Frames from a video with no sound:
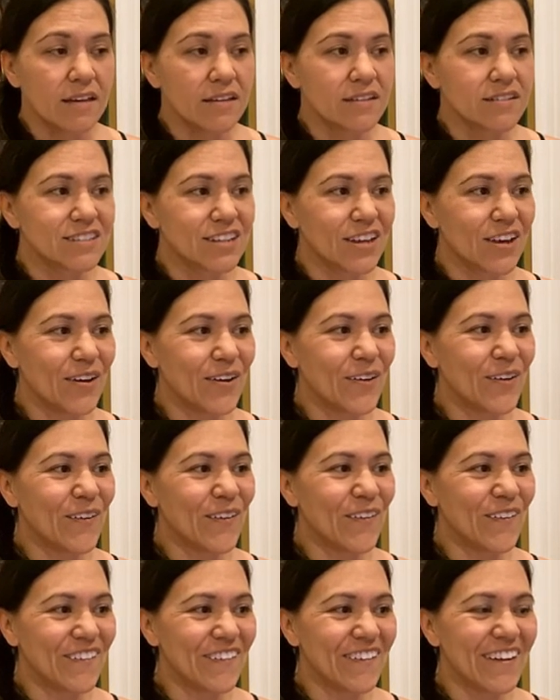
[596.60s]

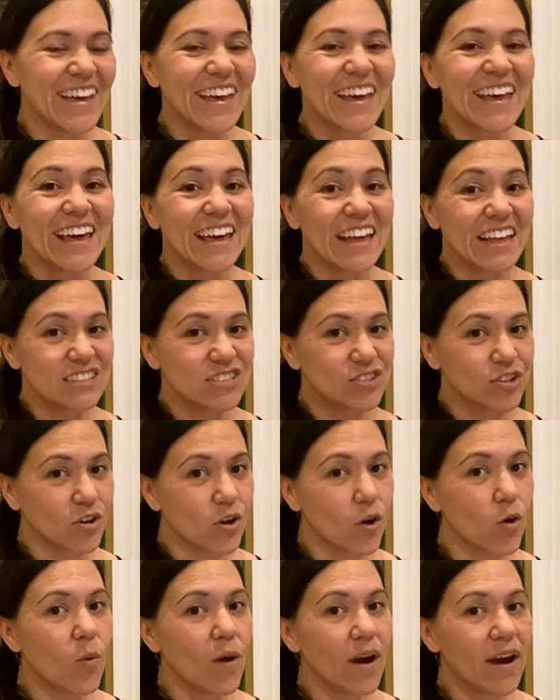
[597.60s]
So it took
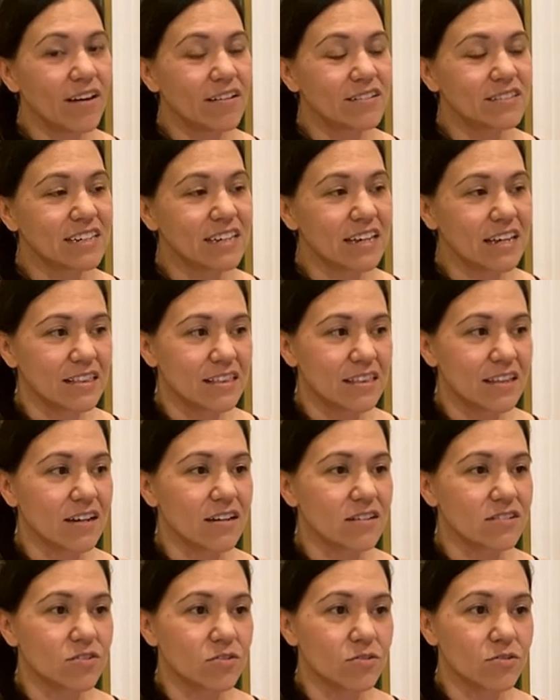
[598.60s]
a while to get there.
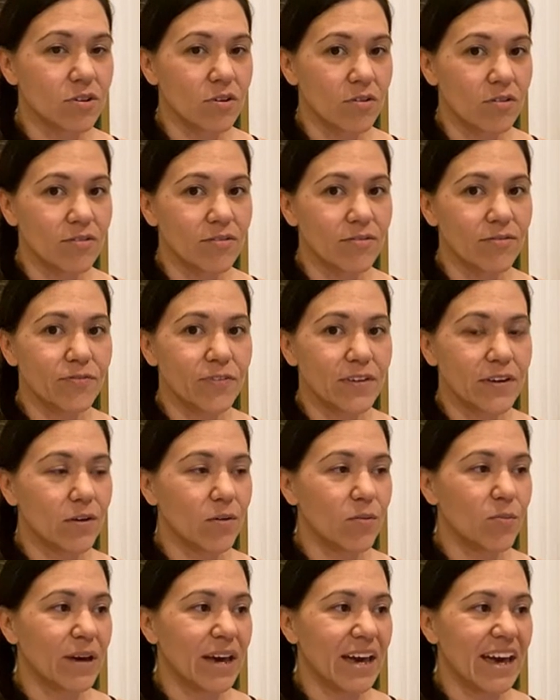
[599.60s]
So don't
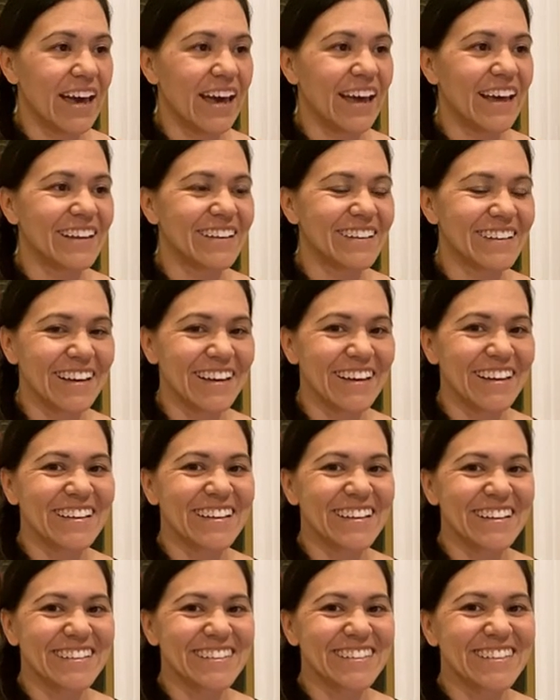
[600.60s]
feel bad
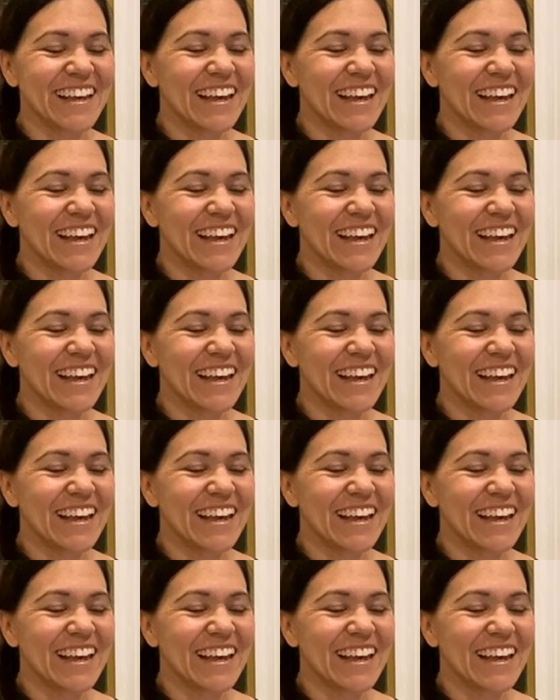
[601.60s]
because